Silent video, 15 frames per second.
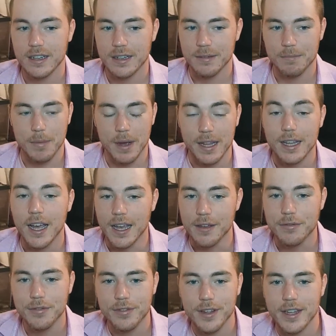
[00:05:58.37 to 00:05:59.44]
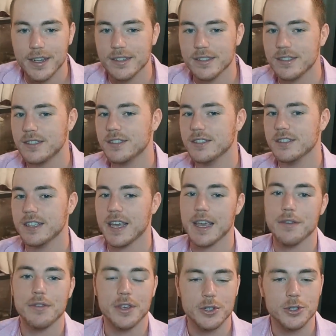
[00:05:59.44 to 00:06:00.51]
my life and the
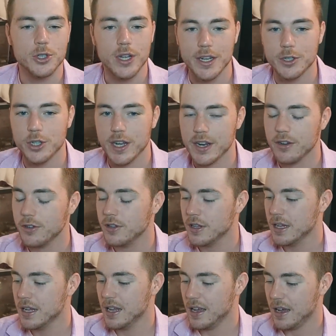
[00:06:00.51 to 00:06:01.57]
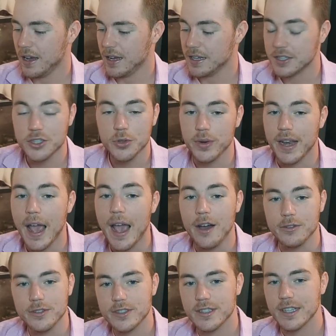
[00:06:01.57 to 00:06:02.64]
AVNJ channel, is to
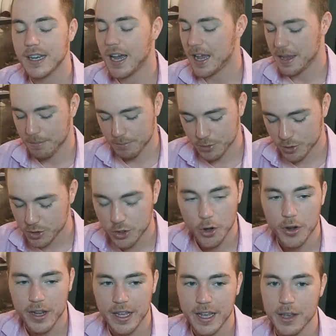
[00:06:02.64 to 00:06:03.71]
announce that I am starting a